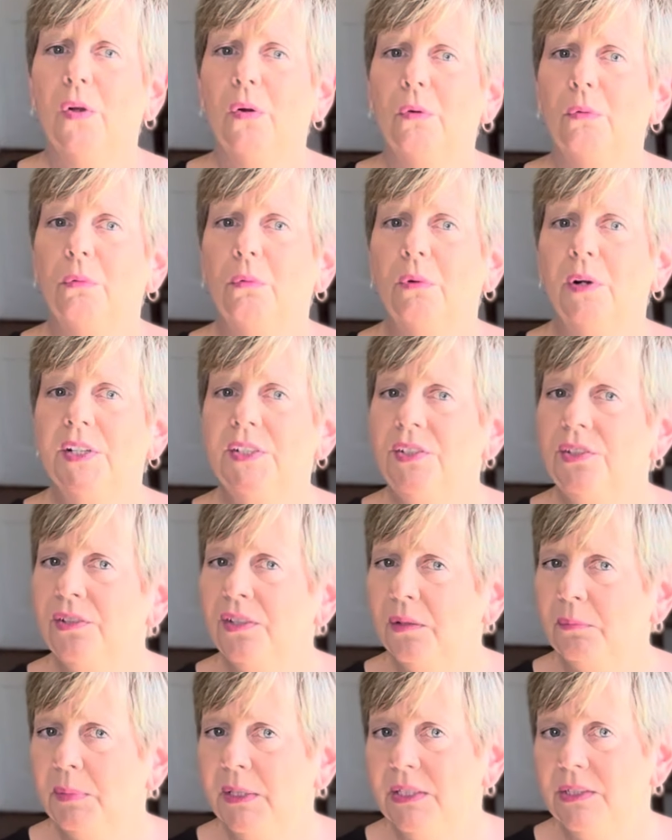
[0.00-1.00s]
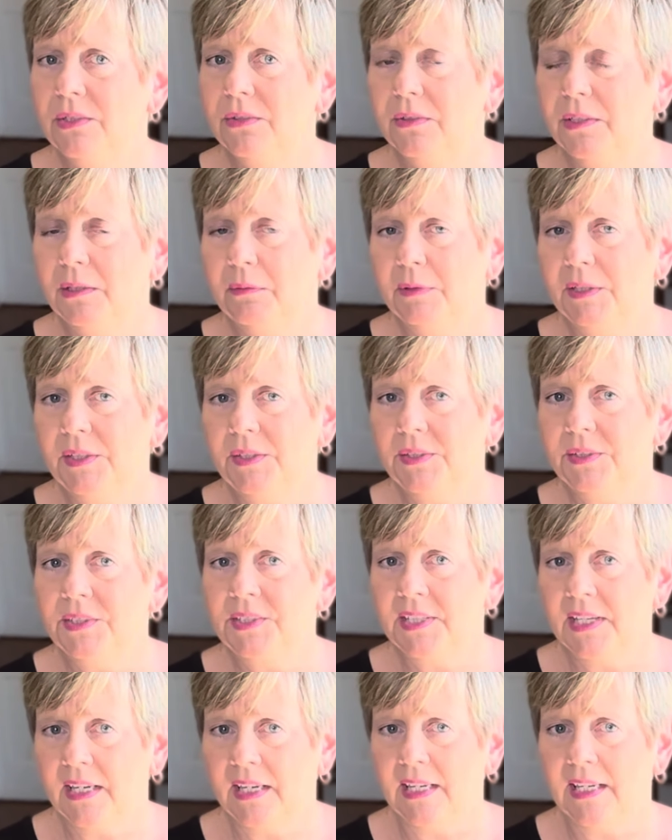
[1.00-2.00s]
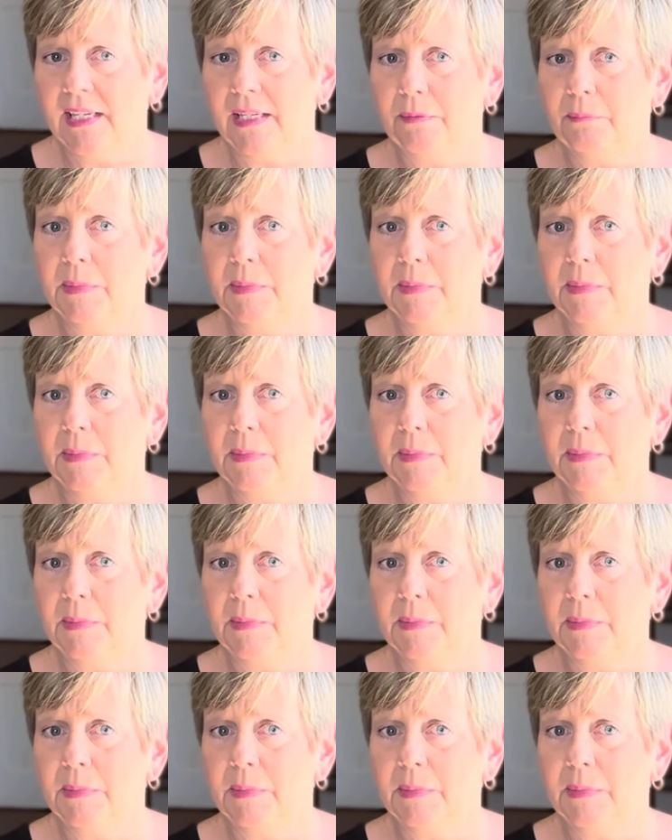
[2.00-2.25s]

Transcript: what you could be doing with your time